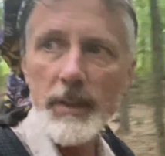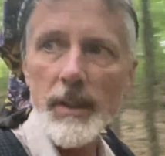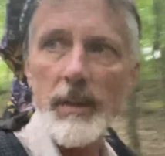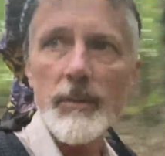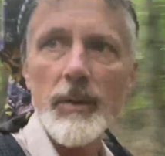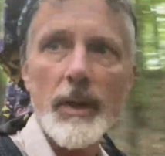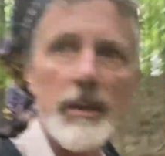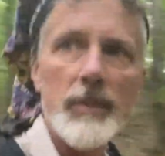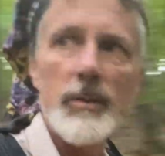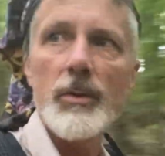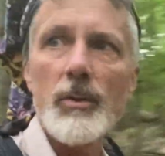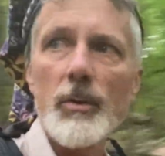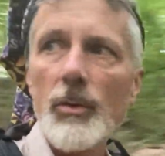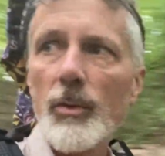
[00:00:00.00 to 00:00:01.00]
getting ready
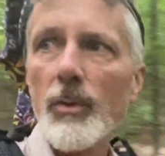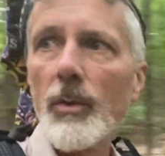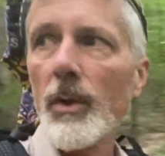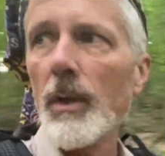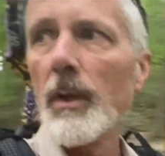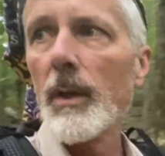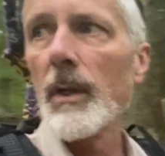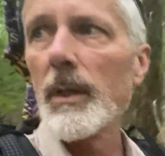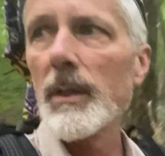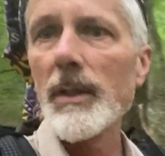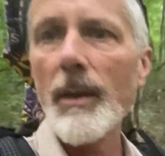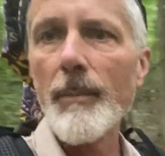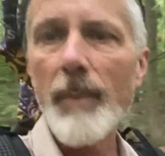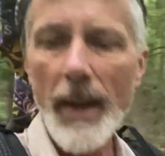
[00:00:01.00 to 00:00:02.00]
to
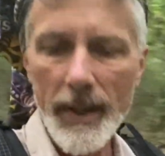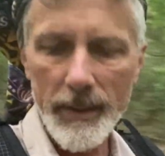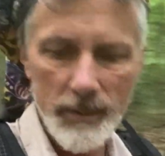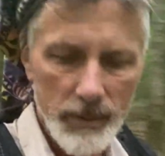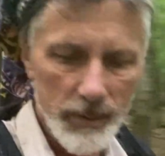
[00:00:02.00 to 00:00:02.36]
get back to